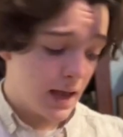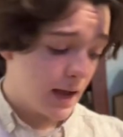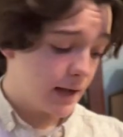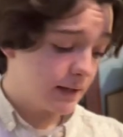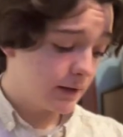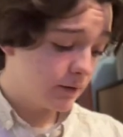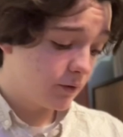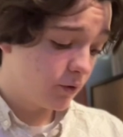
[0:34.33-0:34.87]

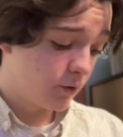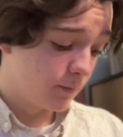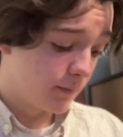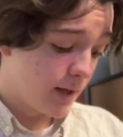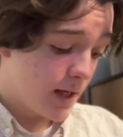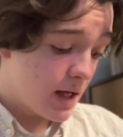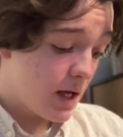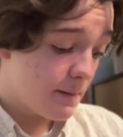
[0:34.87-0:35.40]
Anywho,
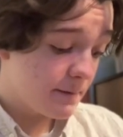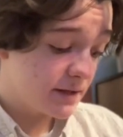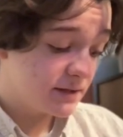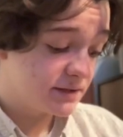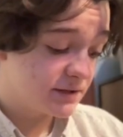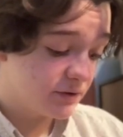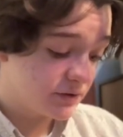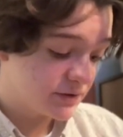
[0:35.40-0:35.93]
I made a
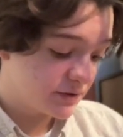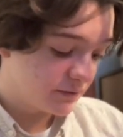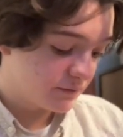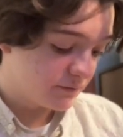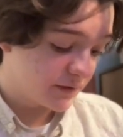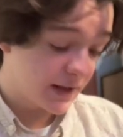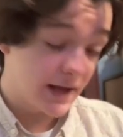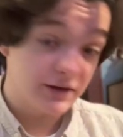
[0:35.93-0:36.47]
series of
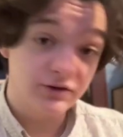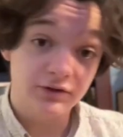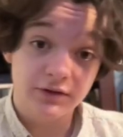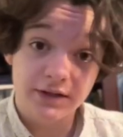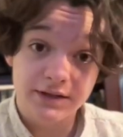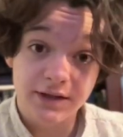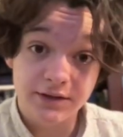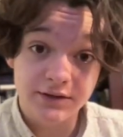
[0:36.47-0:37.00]
financial
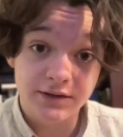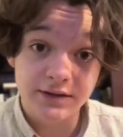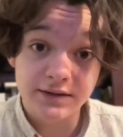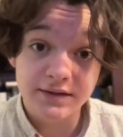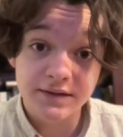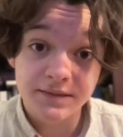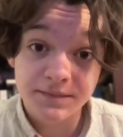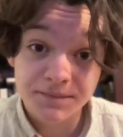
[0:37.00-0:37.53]

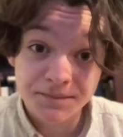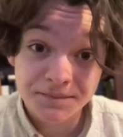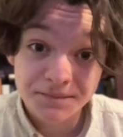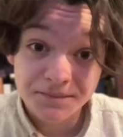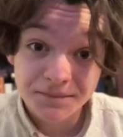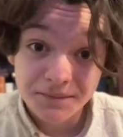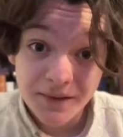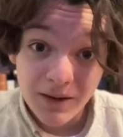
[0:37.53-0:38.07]
decisions
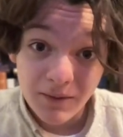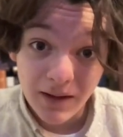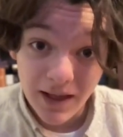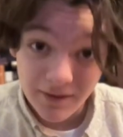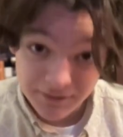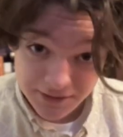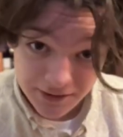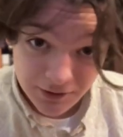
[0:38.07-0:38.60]

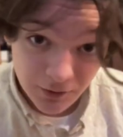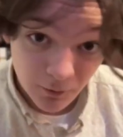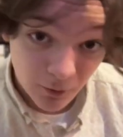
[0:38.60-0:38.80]
while I was in New